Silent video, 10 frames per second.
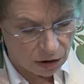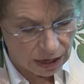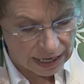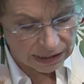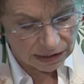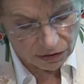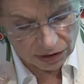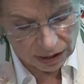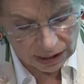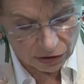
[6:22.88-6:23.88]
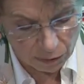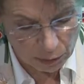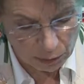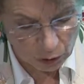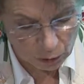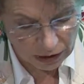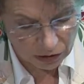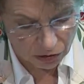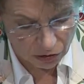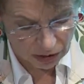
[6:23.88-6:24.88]
all kinds of studies from the Pew
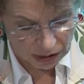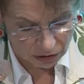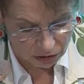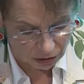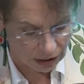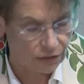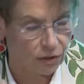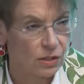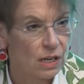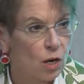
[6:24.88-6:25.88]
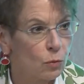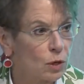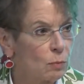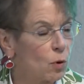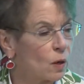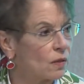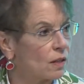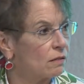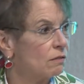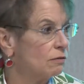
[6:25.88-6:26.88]
Research Center or others report
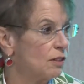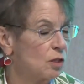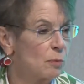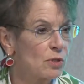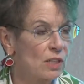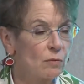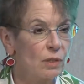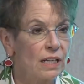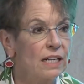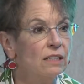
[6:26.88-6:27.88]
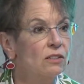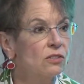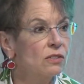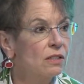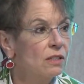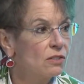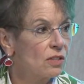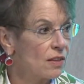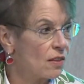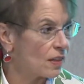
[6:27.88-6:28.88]
that 50% of millennials
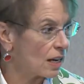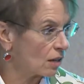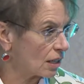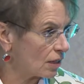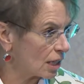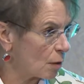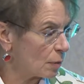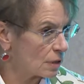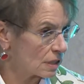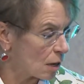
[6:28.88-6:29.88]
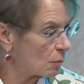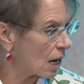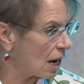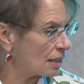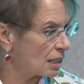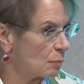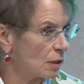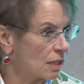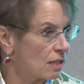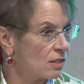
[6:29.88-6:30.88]
say that they are giving up some content
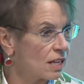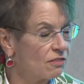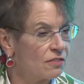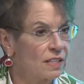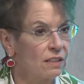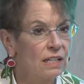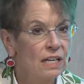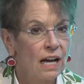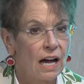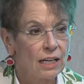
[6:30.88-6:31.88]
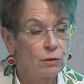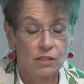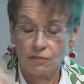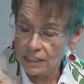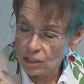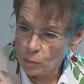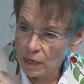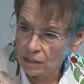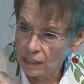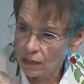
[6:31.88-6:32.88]
because they feel it was affecting their
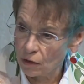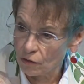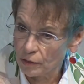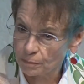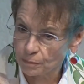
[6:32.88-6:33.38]
mental health.